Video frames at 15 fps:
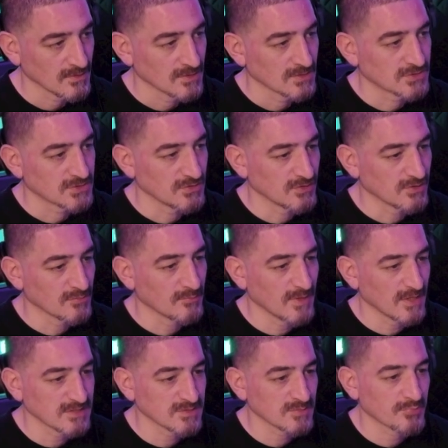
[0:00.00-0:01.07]
So you can
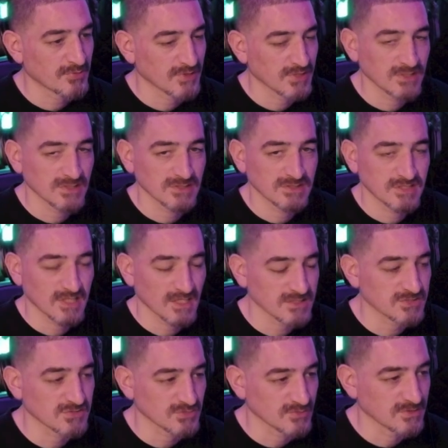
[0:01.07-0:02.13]
make some pretty good
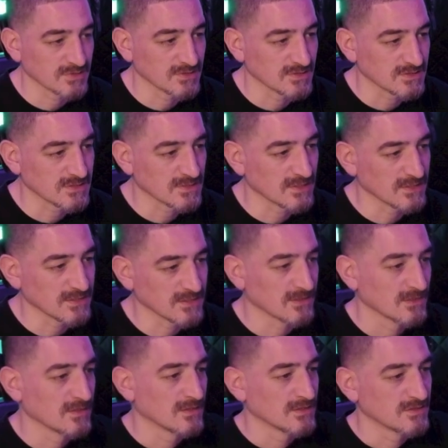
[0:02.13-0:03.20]
textures with this, like
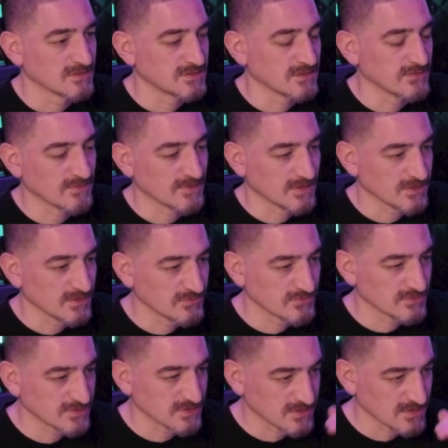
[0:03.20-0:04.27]
just even like using
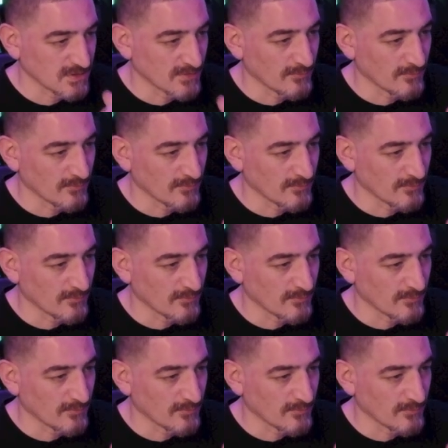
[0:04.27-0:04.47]
this in the